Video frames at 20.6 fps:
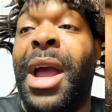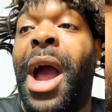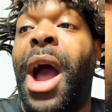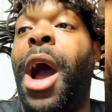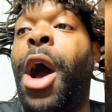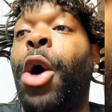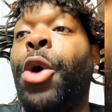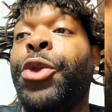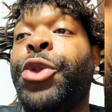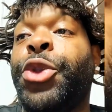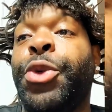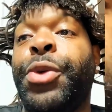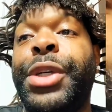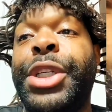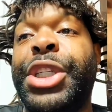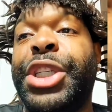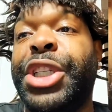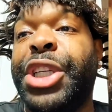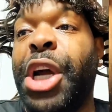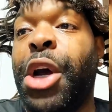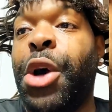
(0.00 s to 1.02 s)
And all
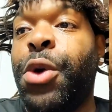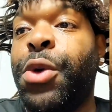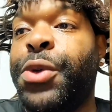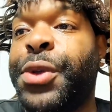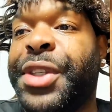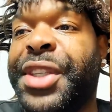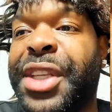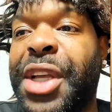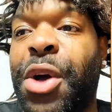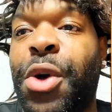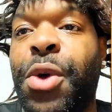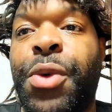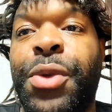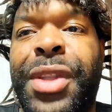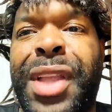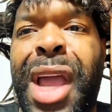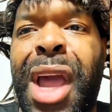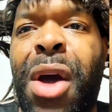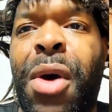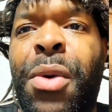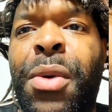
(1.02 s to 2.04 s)
three shows
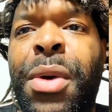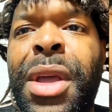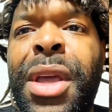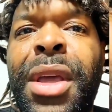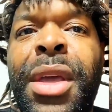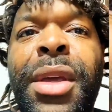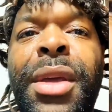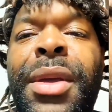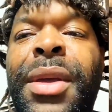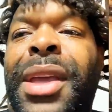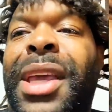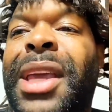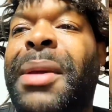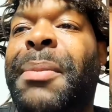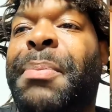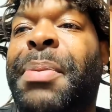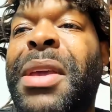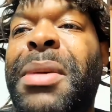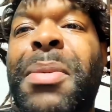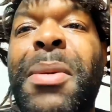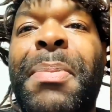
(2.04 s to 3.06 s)
sold out,
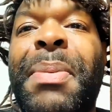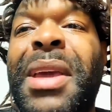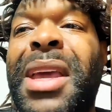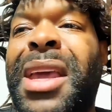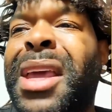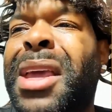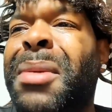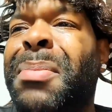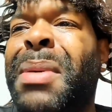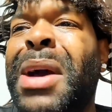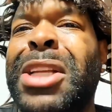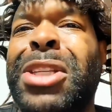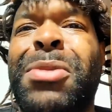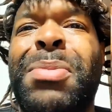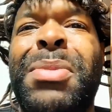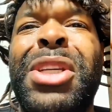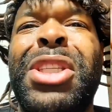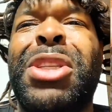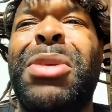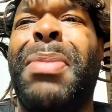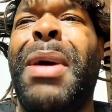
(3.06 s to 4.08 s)
and people been
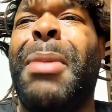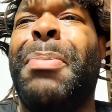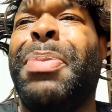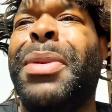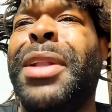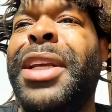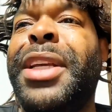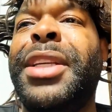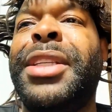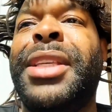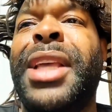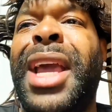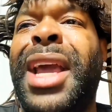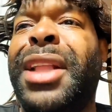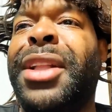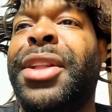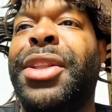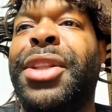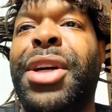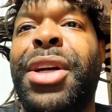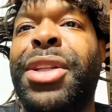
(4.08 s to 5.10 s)
inboxing me to my please
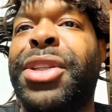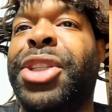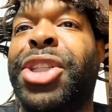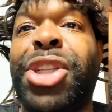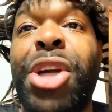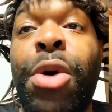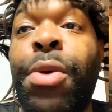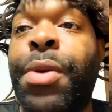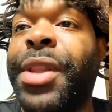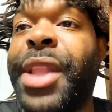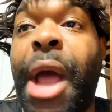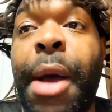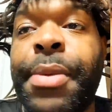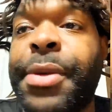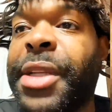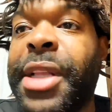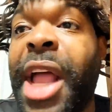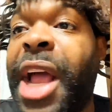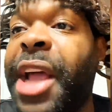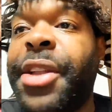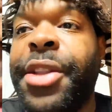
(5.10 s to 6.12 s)
add another show, and I
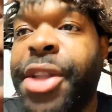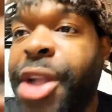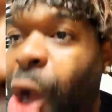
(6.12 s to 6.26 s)
was like,